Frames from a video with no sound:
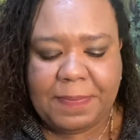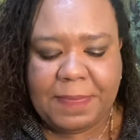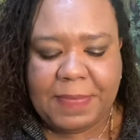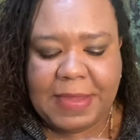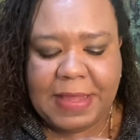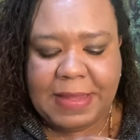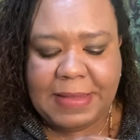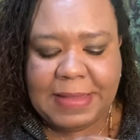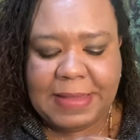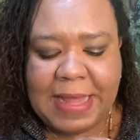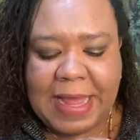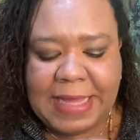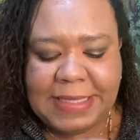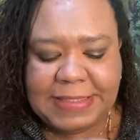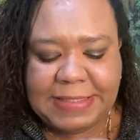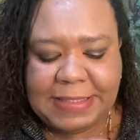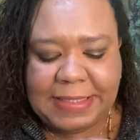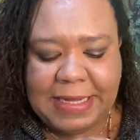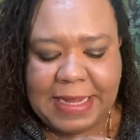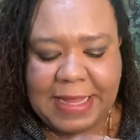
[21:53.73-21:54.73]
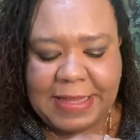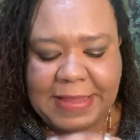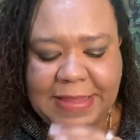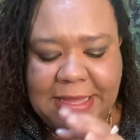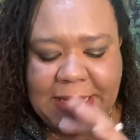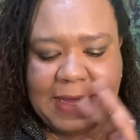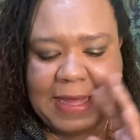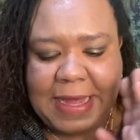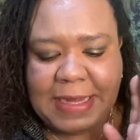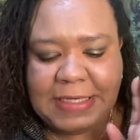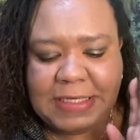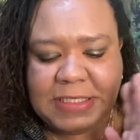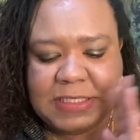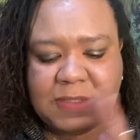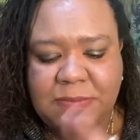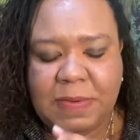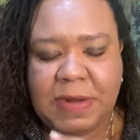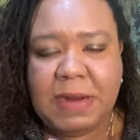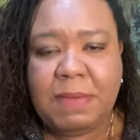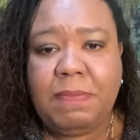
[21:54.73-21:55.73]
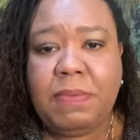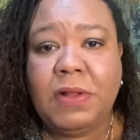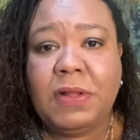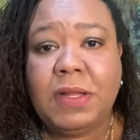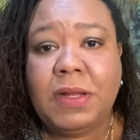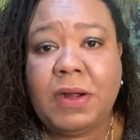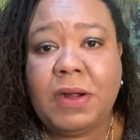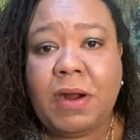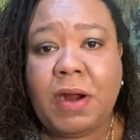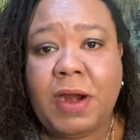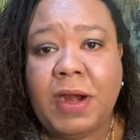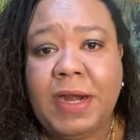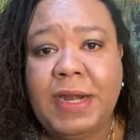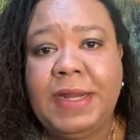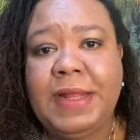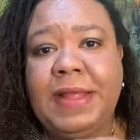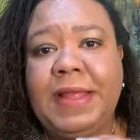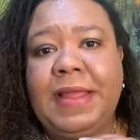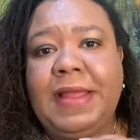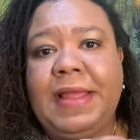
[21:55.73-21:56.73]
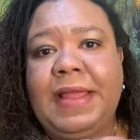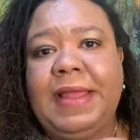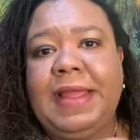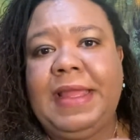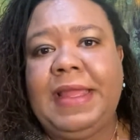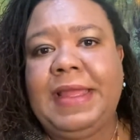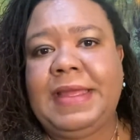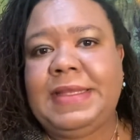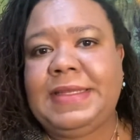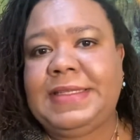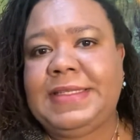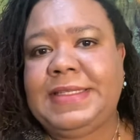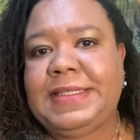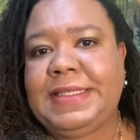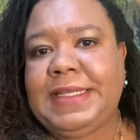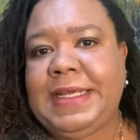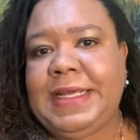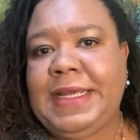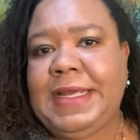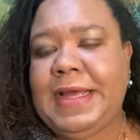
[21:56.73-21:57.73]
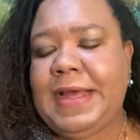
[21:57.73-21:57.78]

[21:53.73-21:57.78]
Lastly, I think I just want to pull a card and see